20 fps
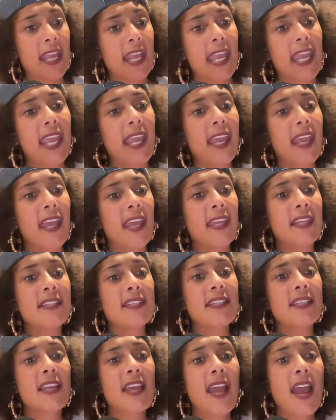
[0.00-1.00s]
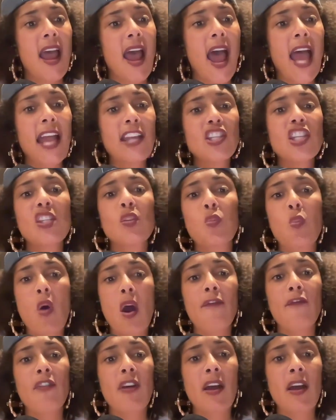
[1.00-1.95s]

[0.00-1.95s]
And I just want